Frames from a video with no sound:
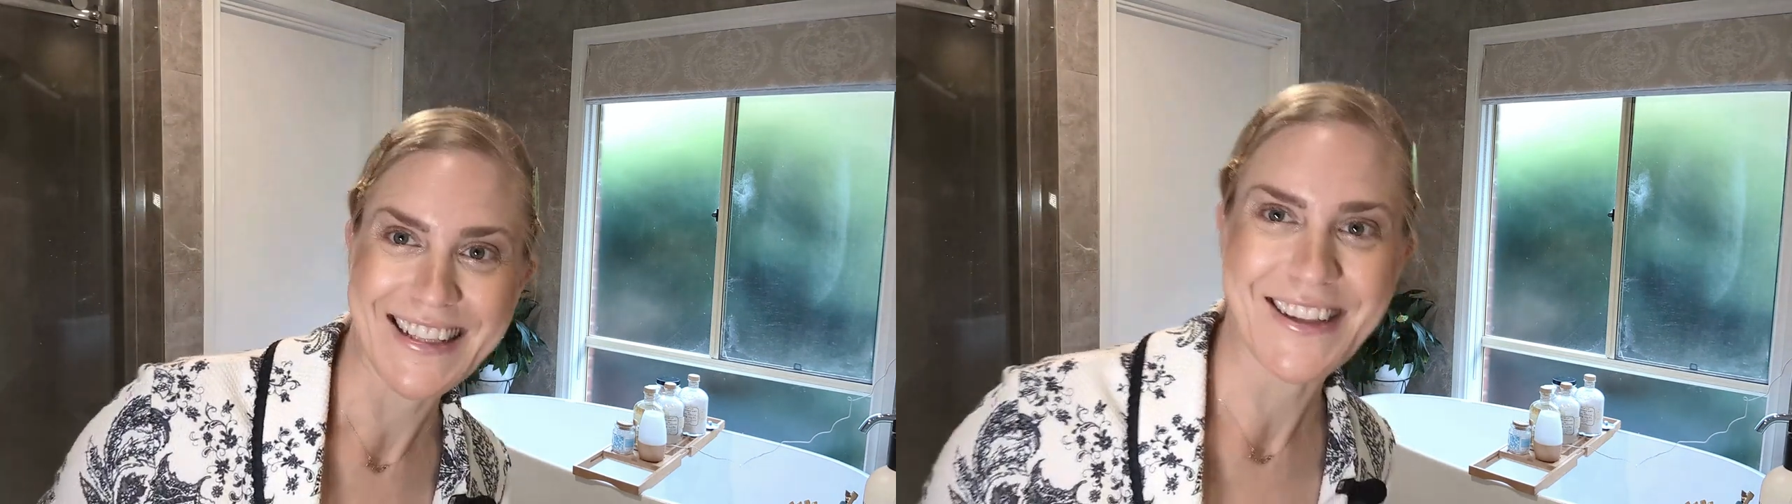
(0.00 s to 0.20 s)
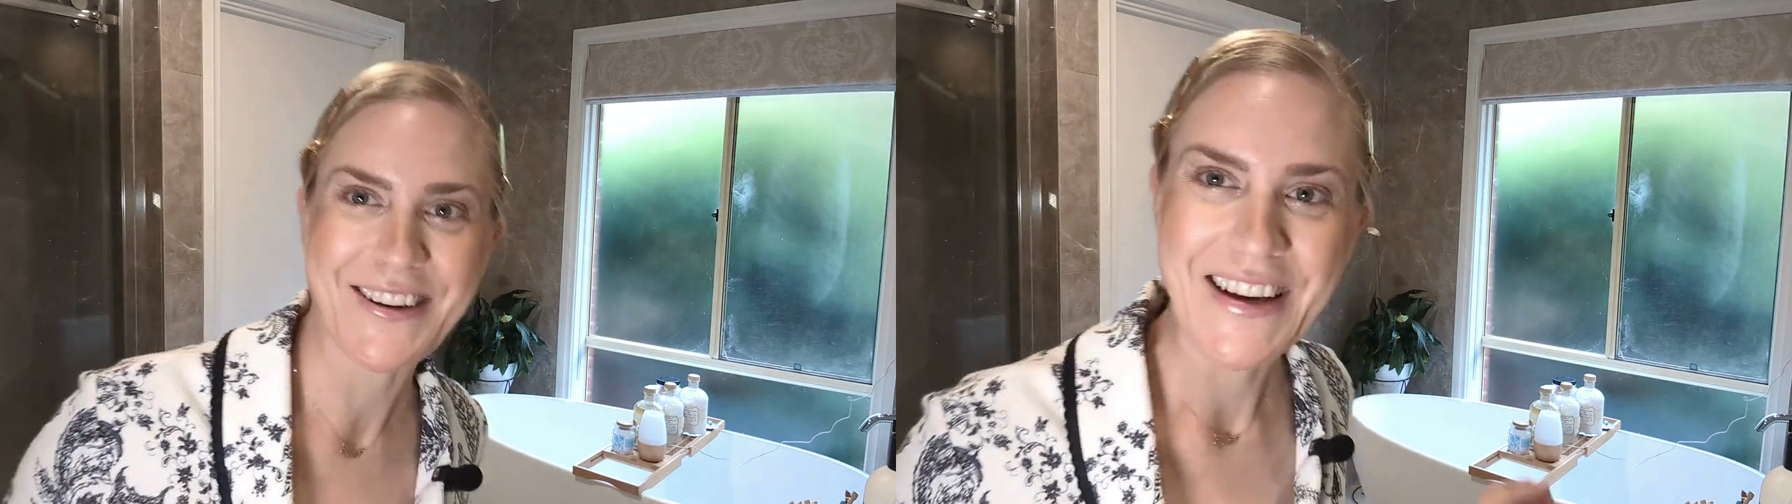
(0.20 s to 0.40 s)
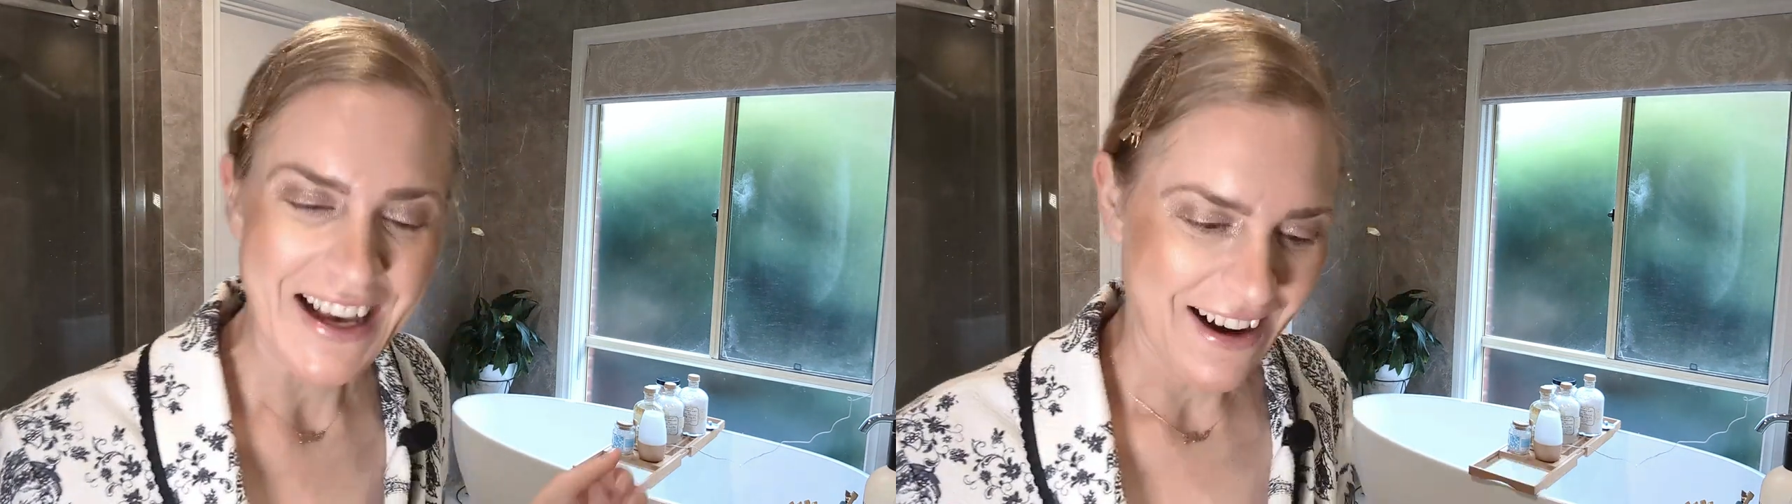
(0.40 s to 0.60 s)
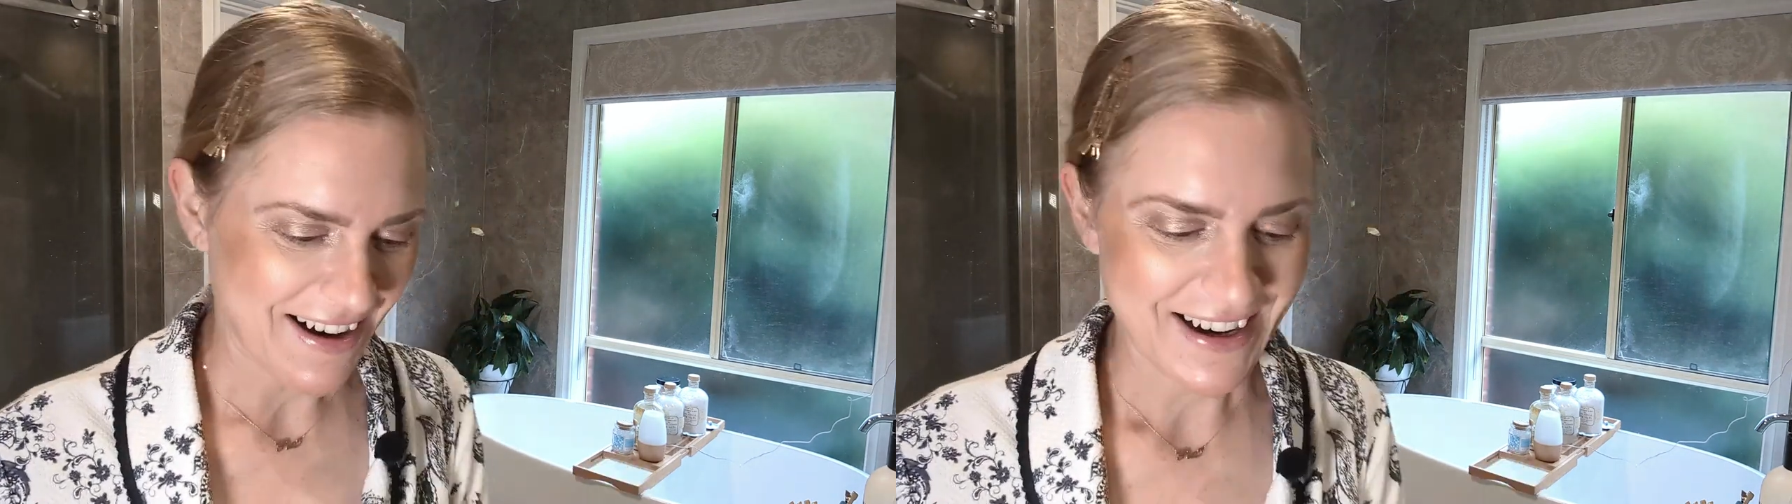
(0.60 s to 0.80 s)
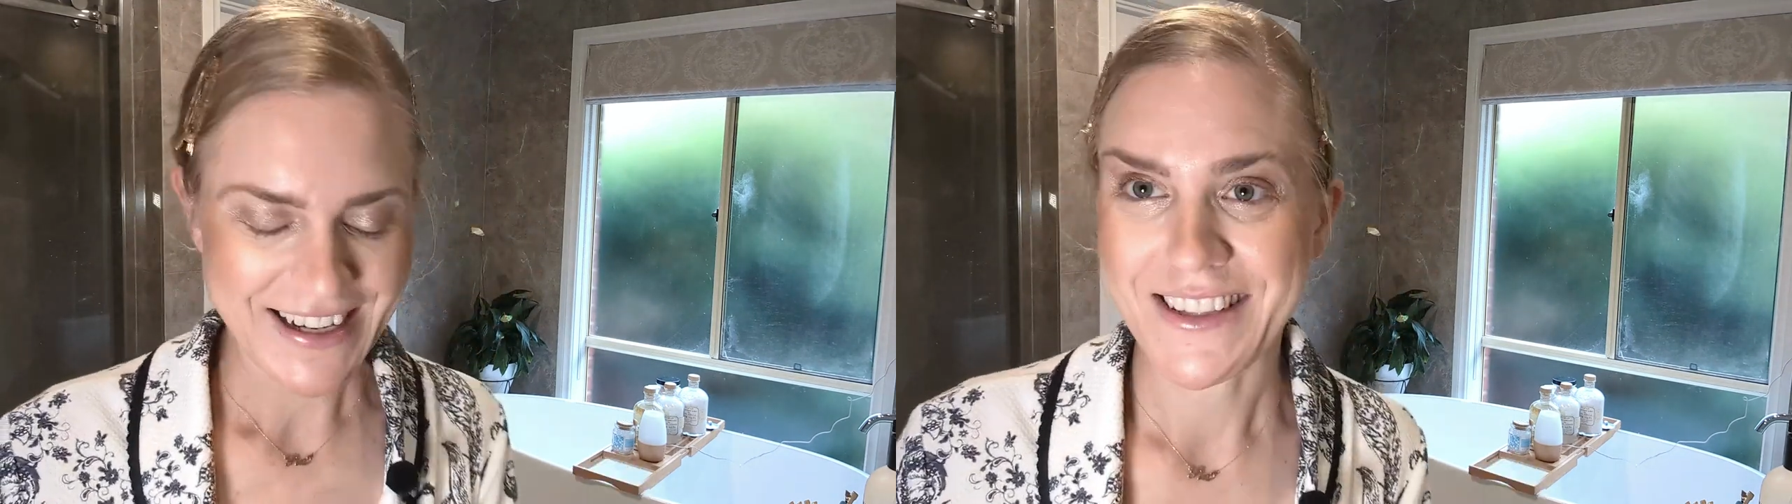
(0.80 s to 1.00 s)
so
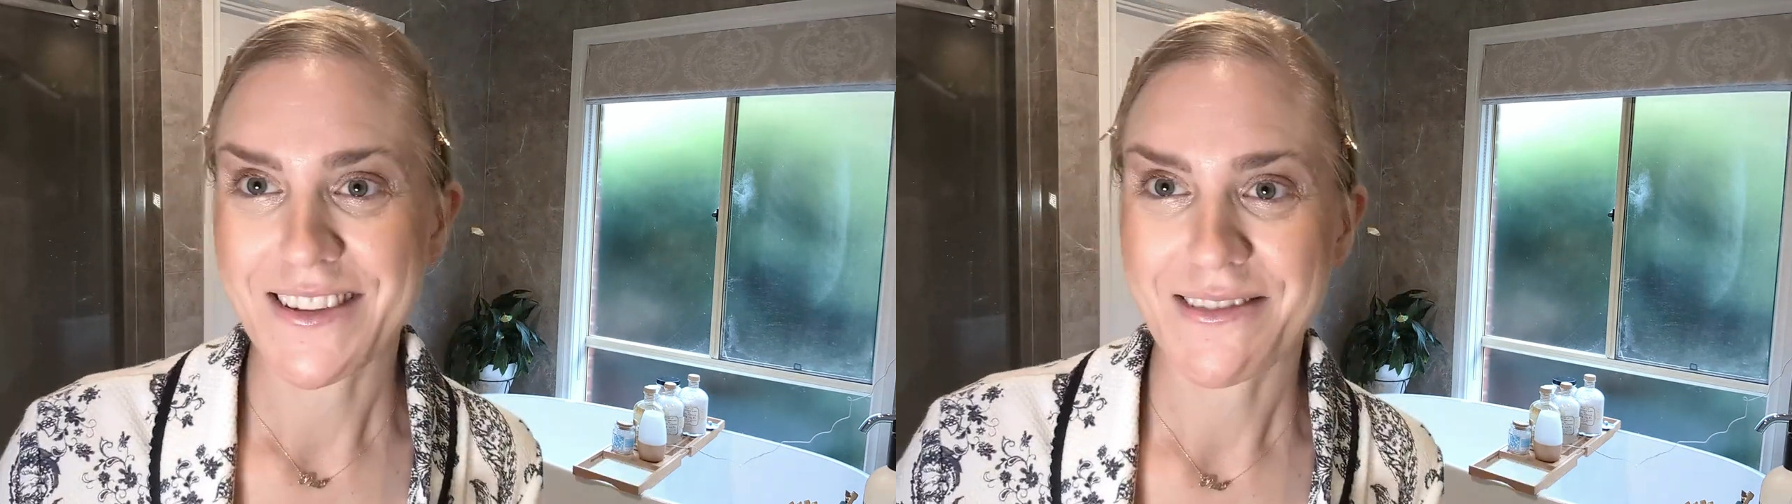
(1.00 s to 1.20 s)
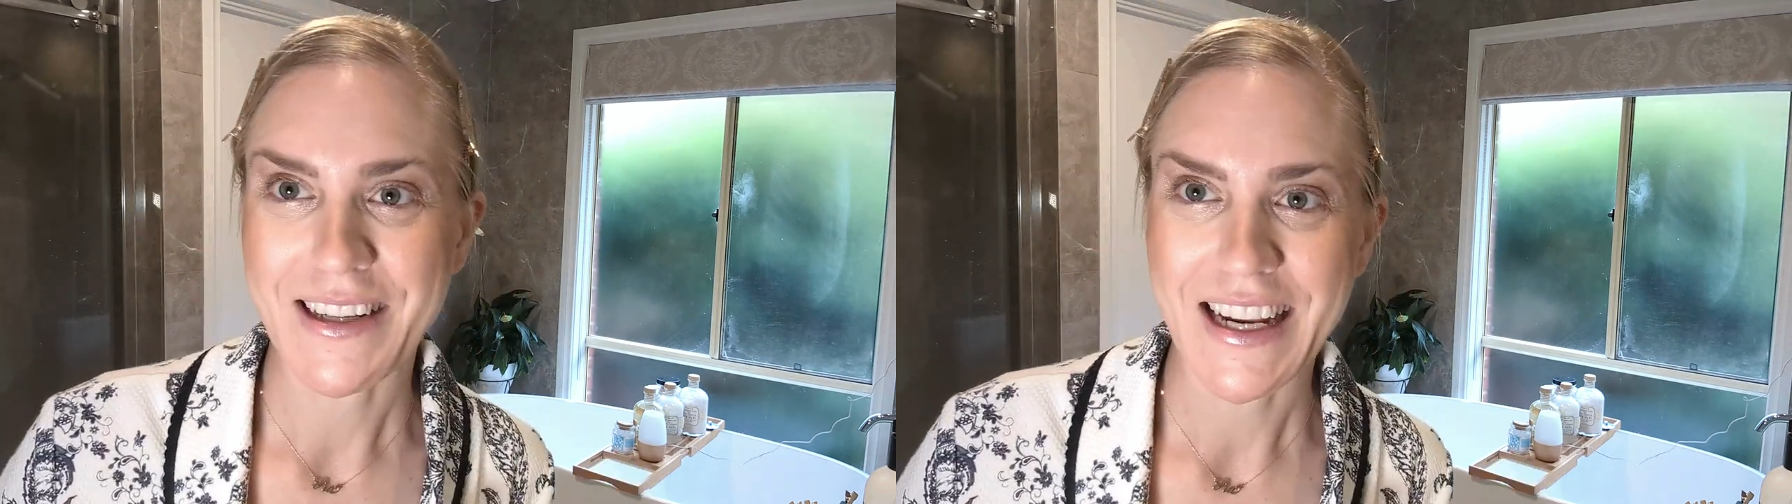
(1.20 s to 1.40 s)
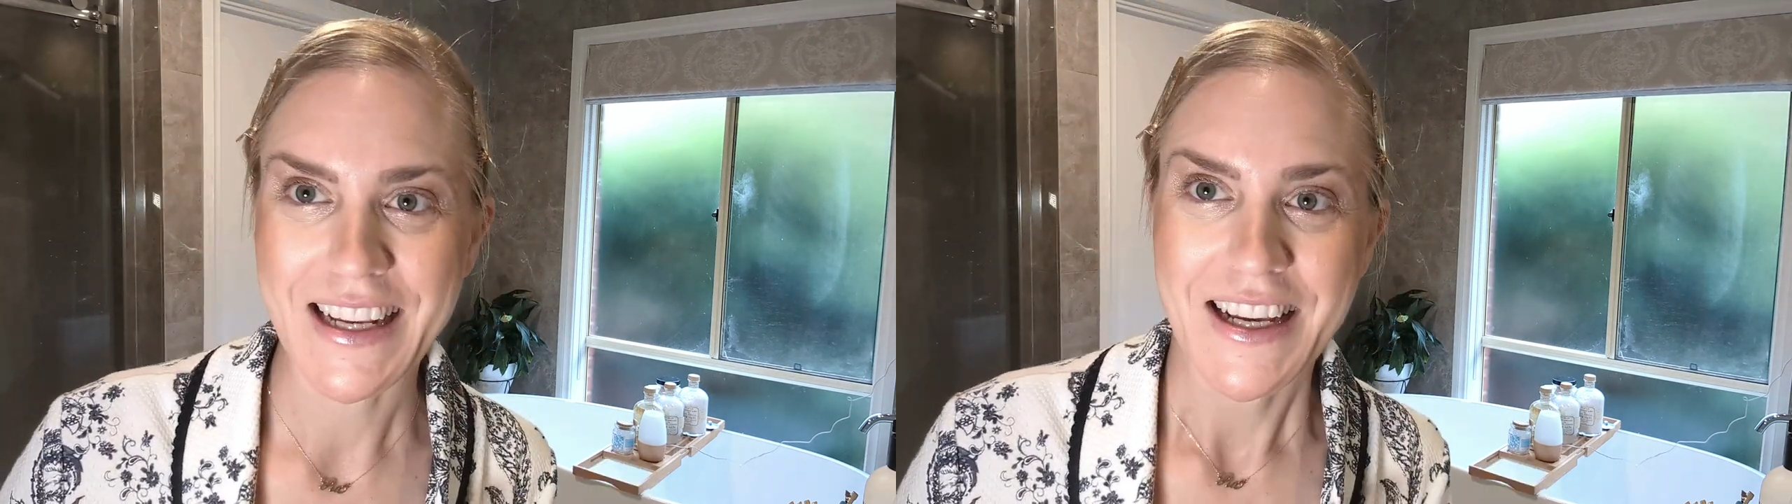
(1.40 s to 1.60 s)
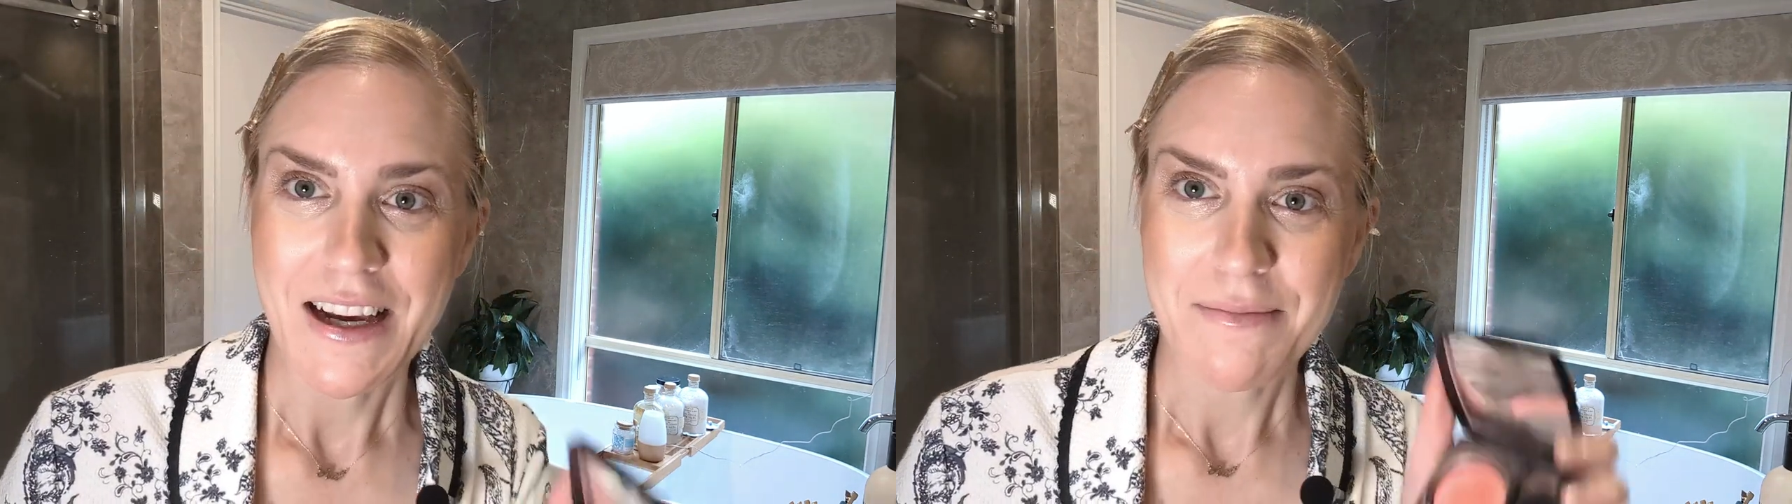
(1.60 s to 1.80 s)
I just ordered it.